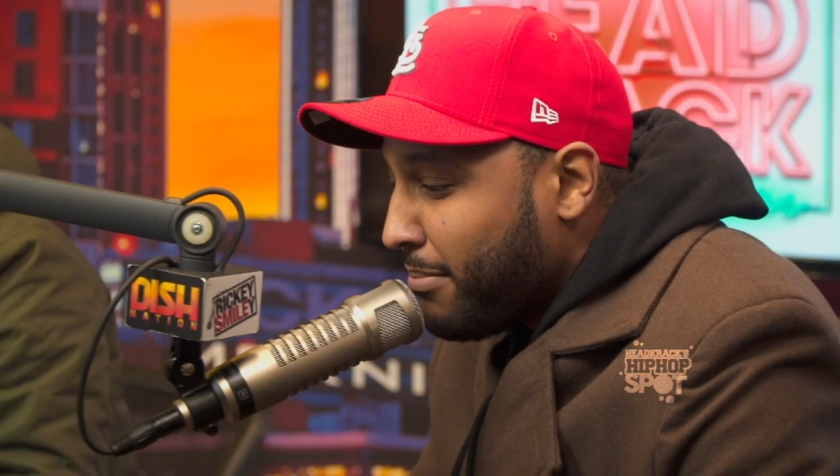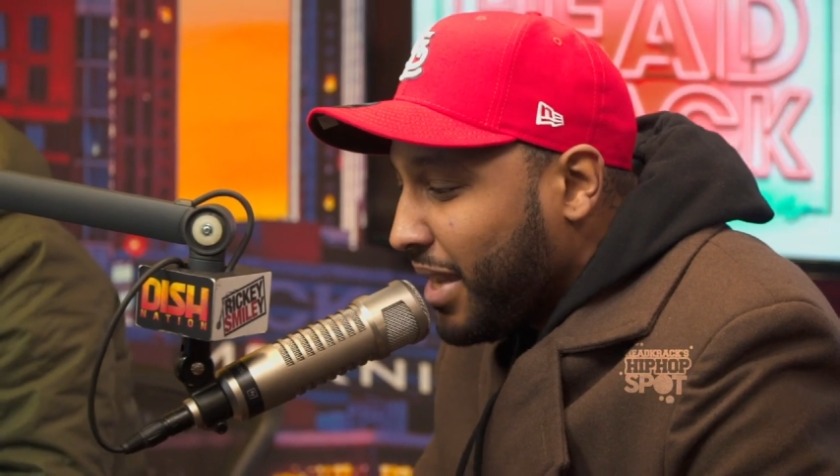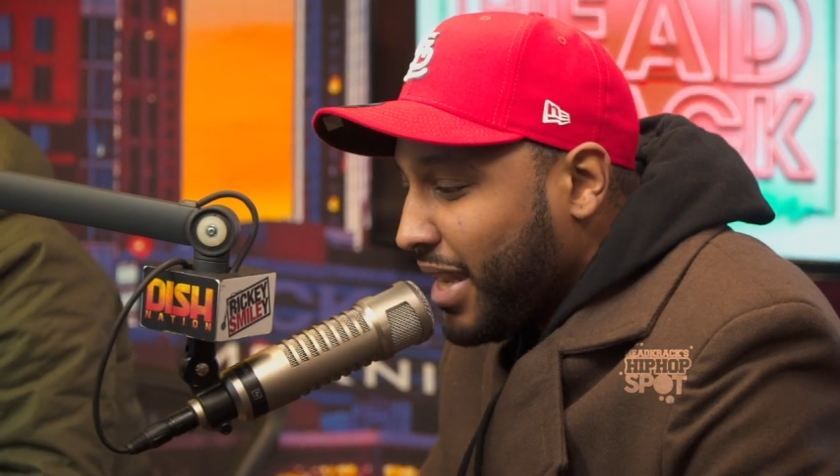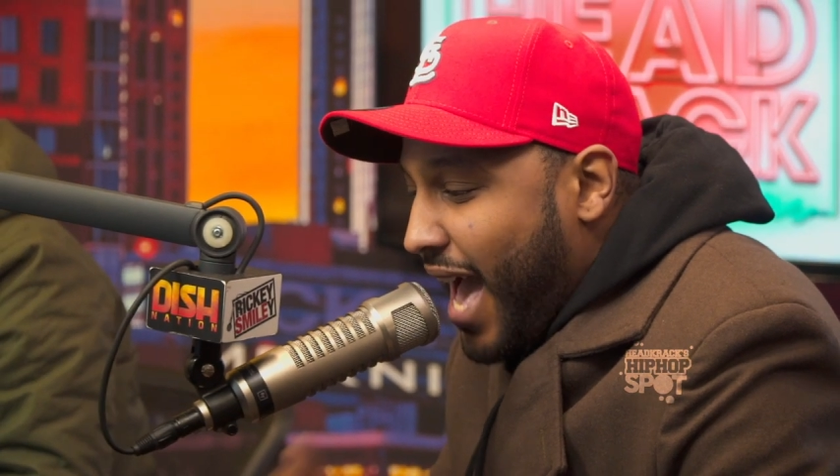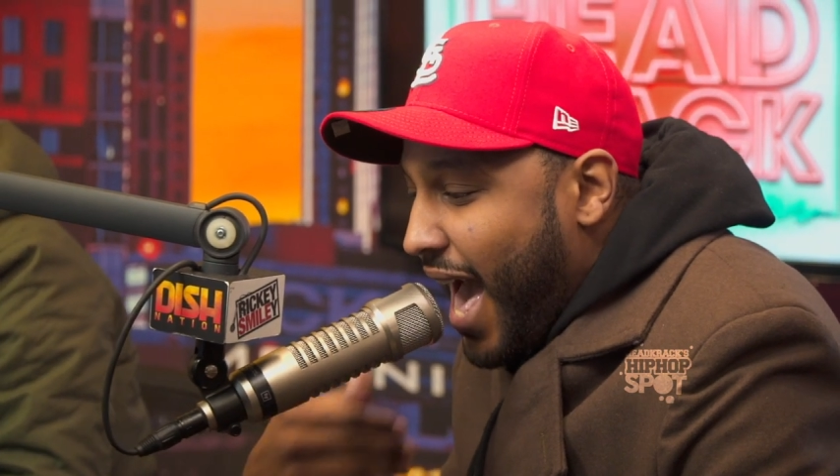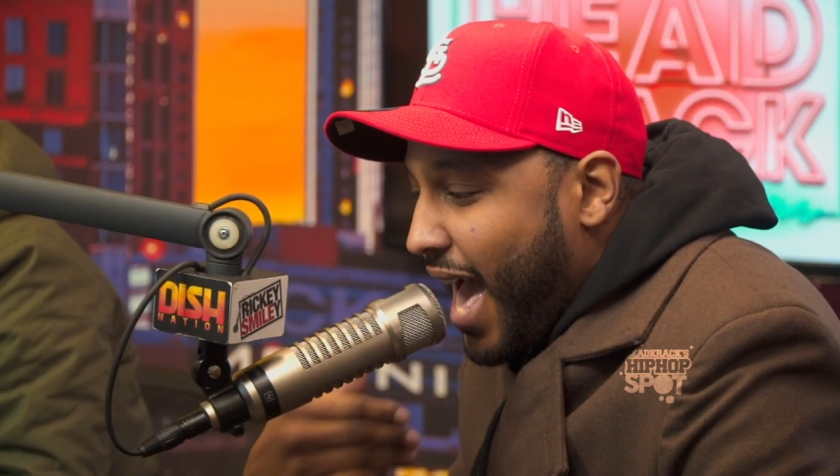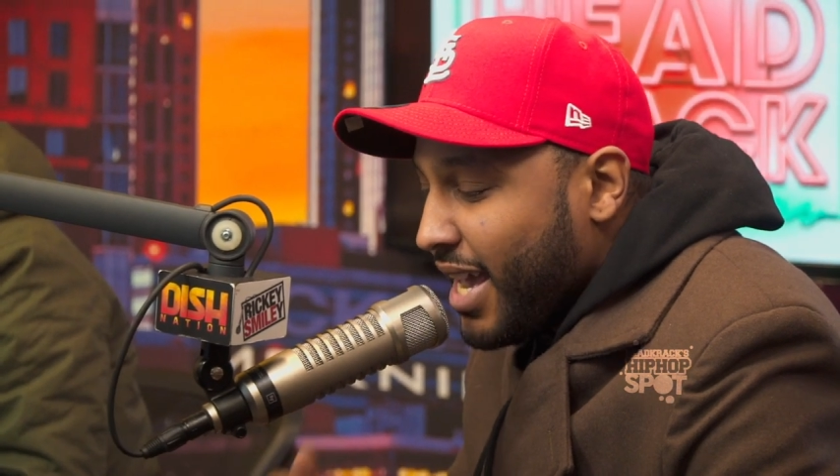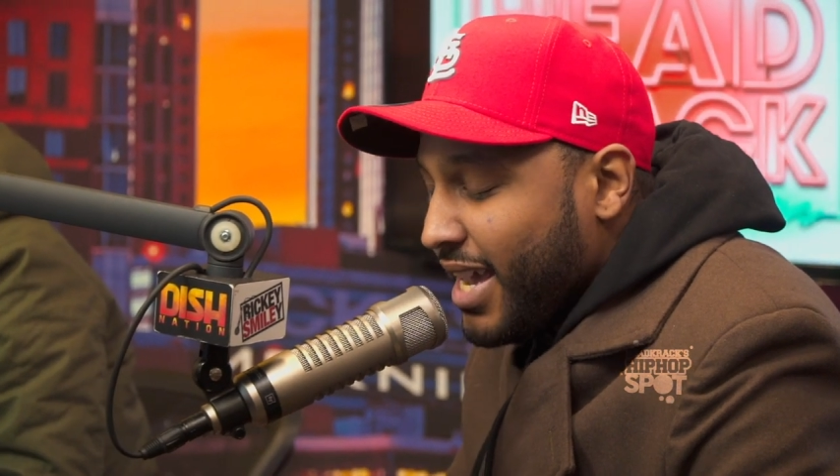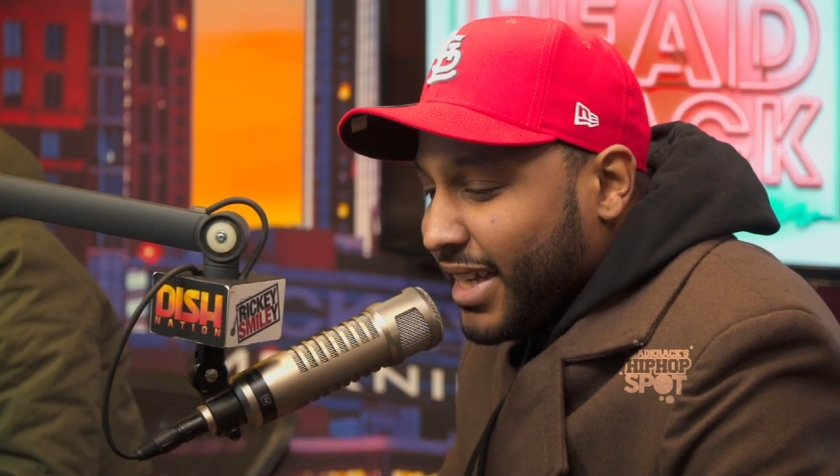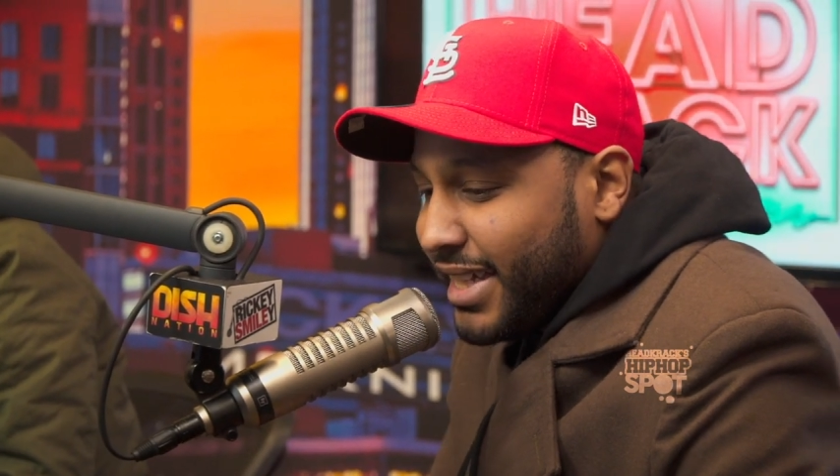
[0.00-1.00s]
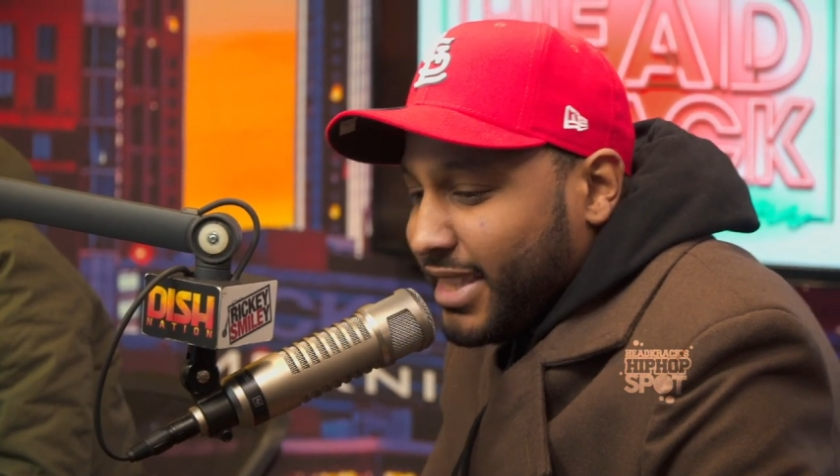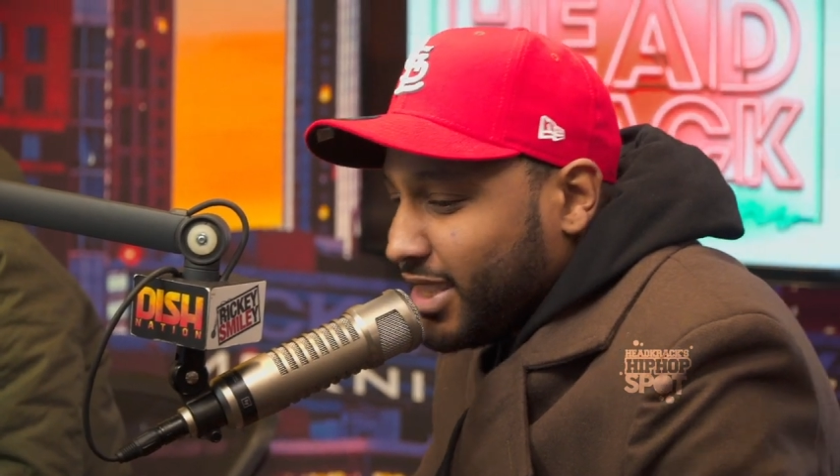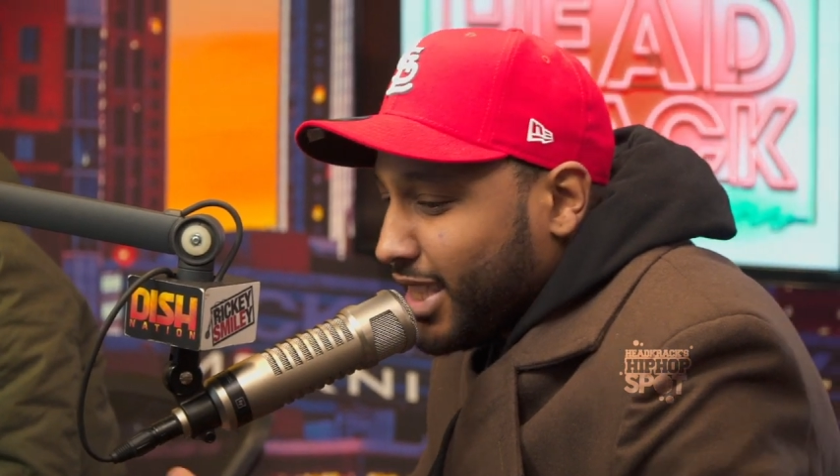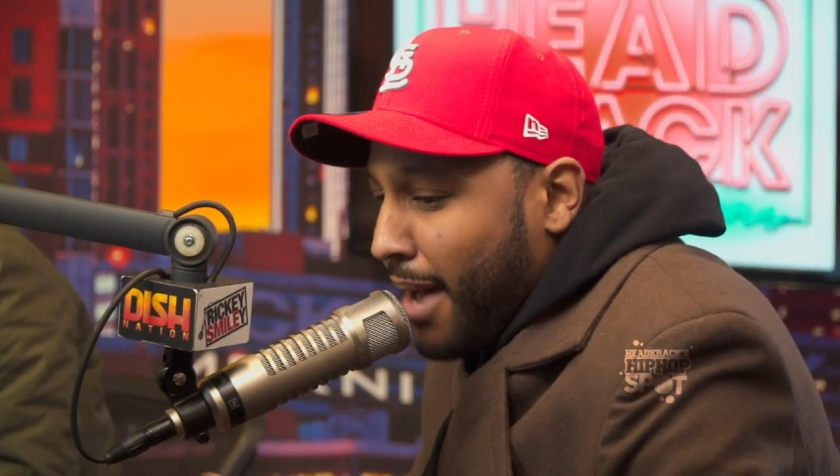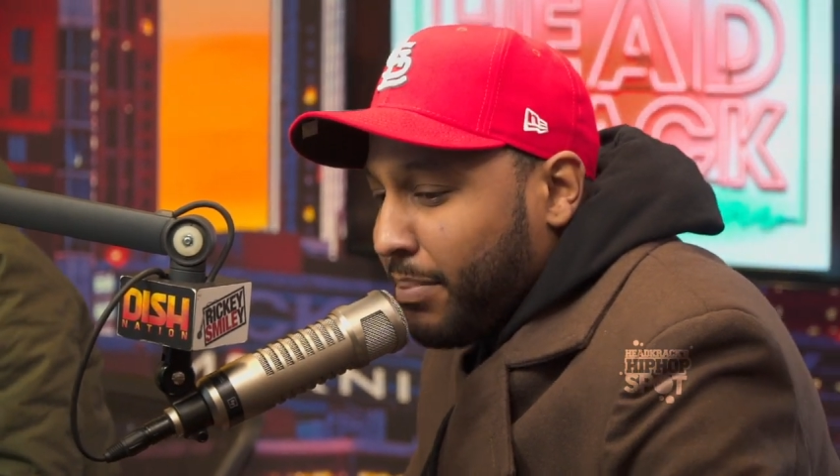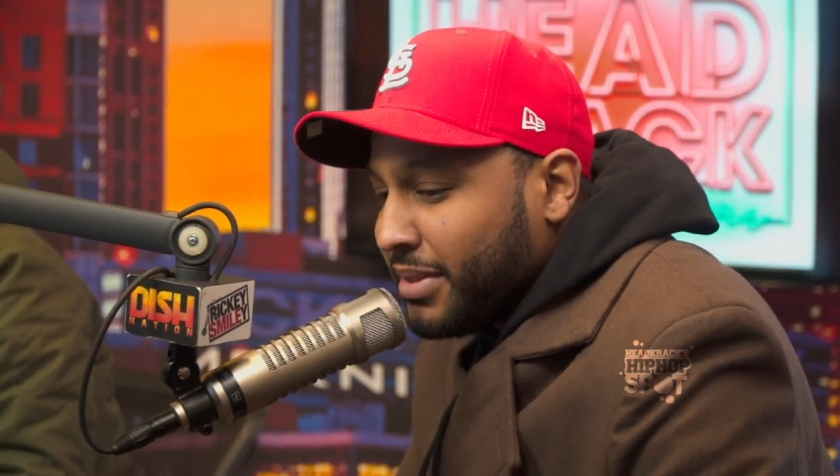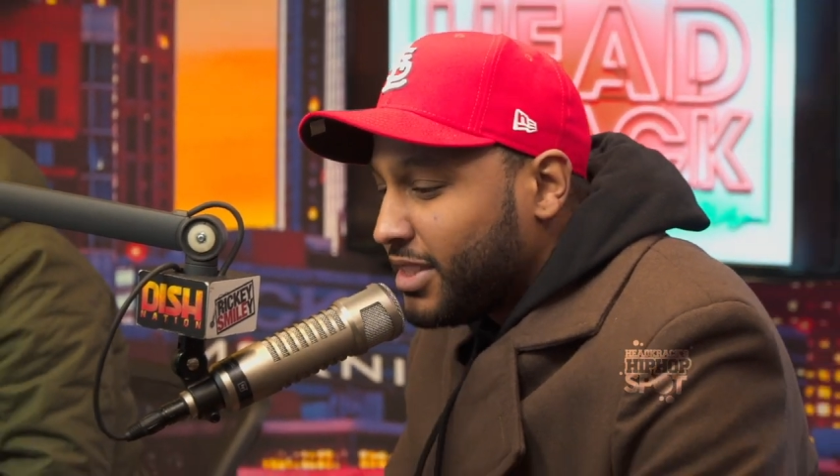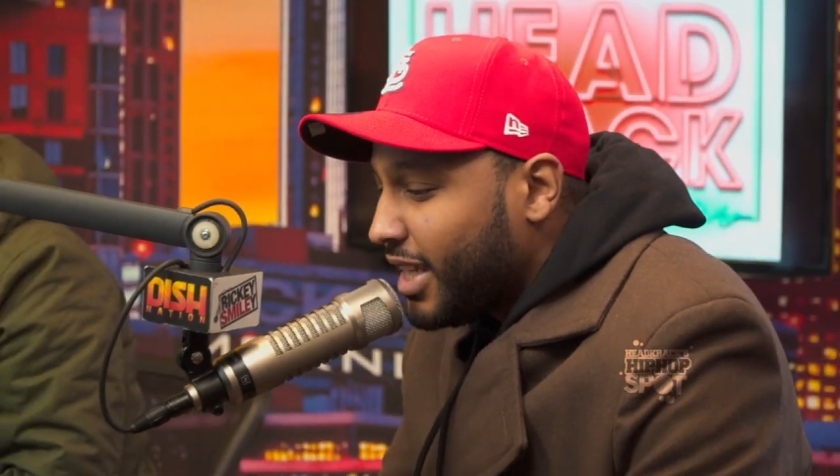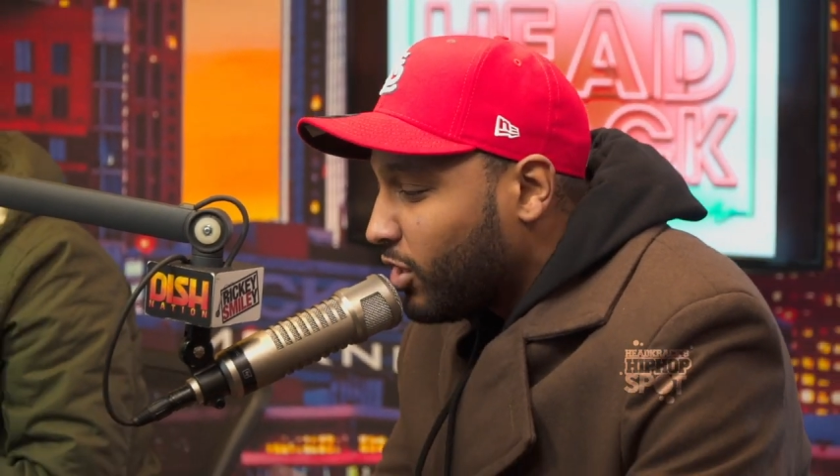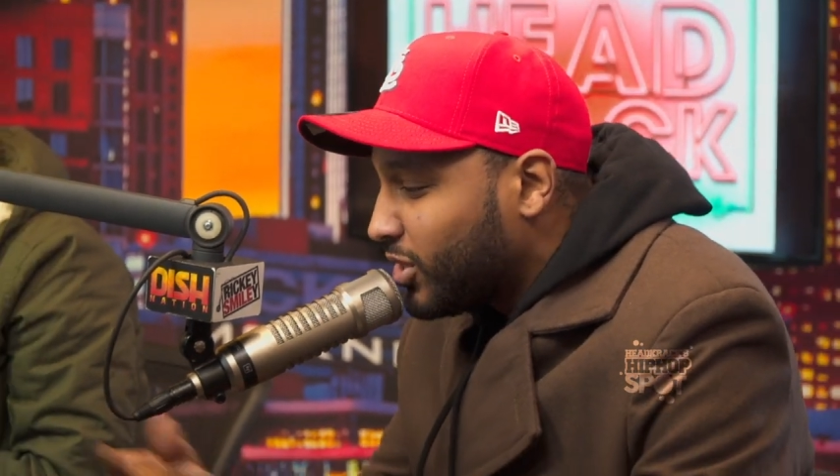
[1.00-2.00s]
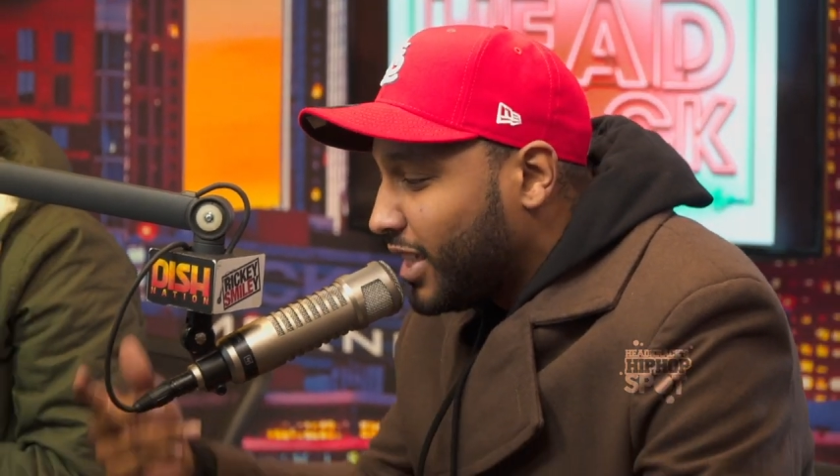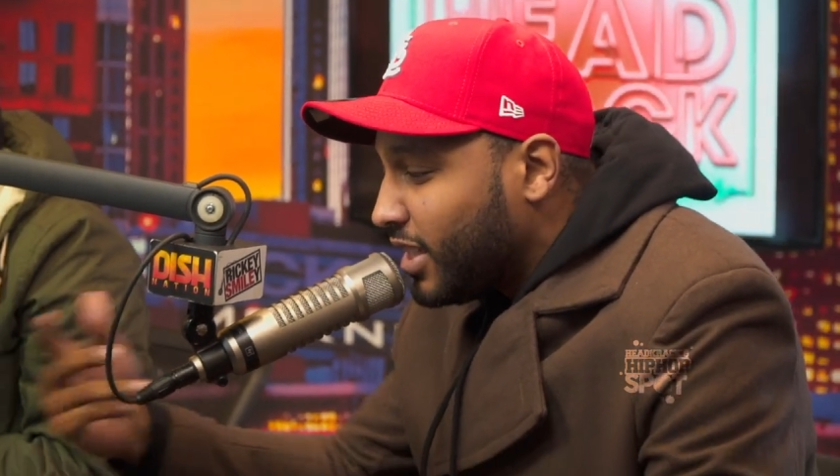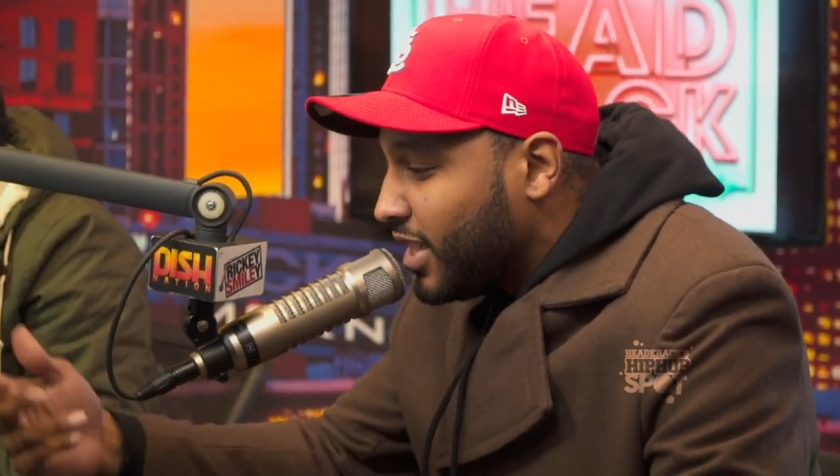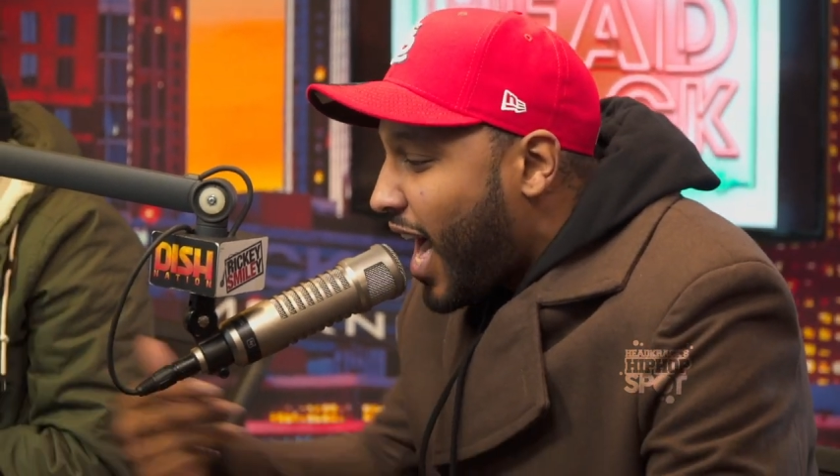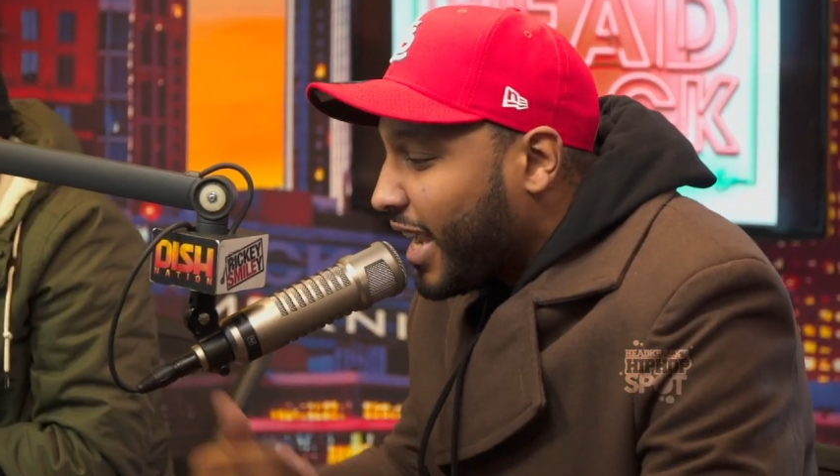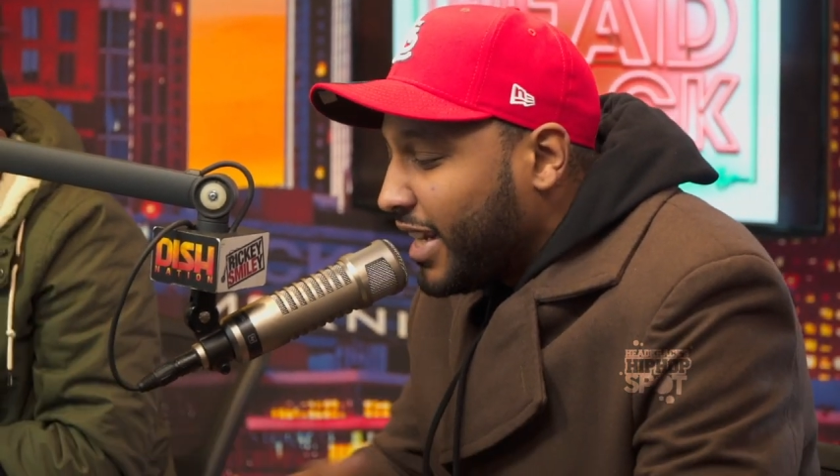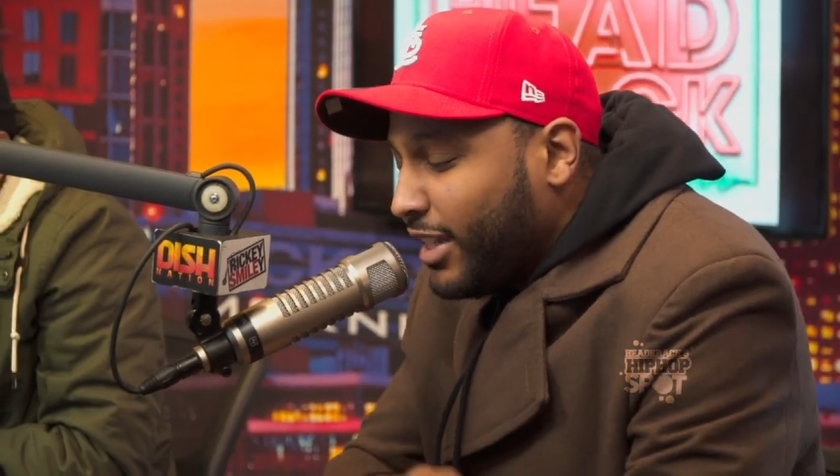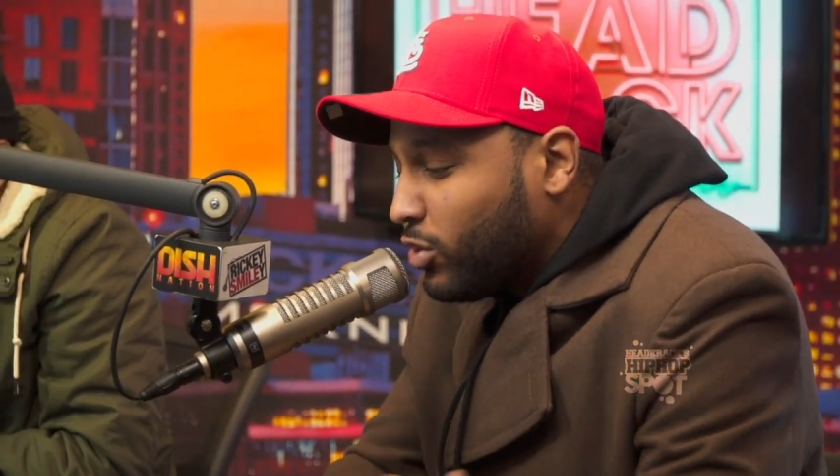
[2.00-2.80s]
I mean, I get the chopping, shells get the knocking.